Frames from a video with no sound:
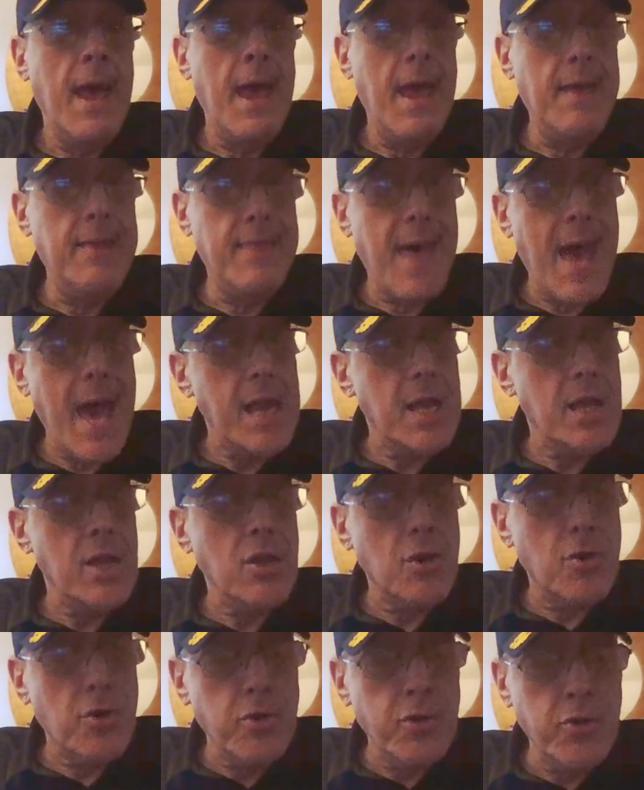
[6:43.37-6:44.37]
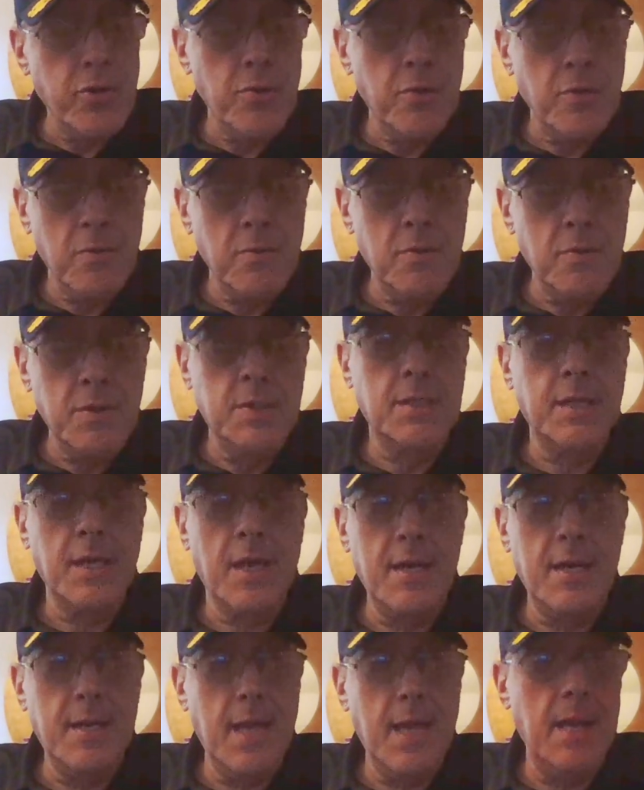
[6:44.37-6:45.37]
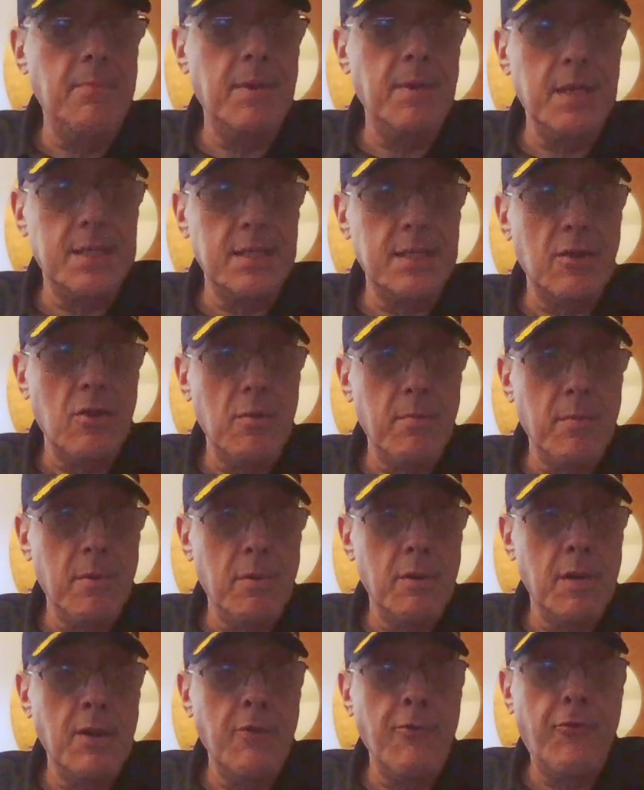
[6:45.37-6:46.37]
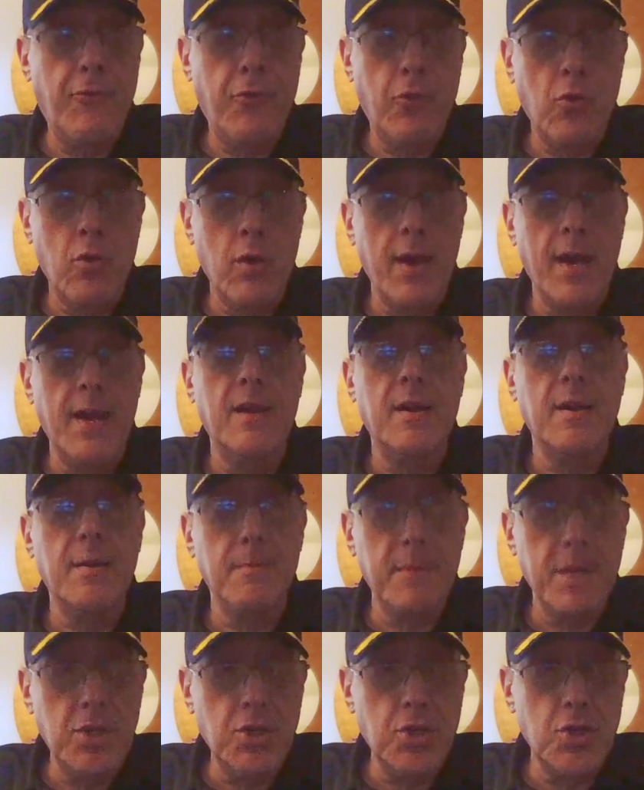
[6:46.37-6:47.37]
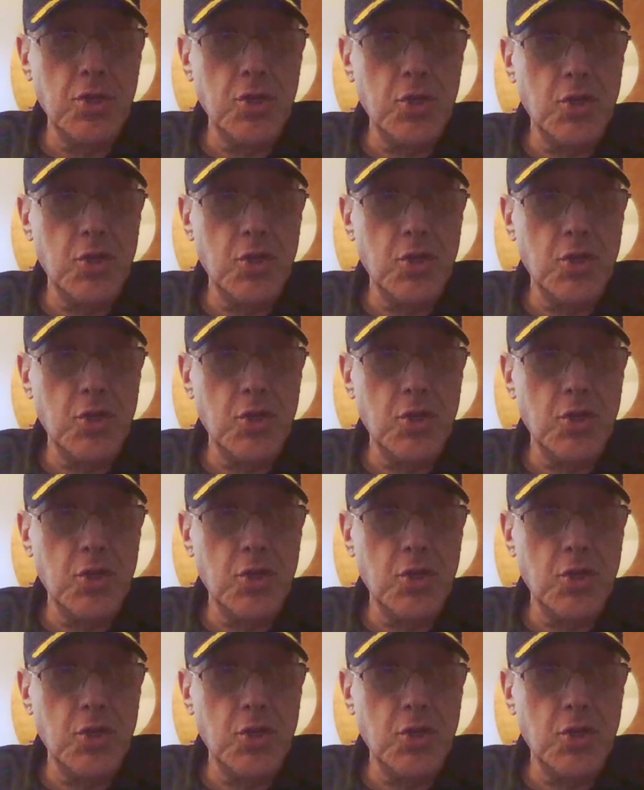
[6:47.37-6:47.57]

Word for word: And that includes a naming ceremony for a commission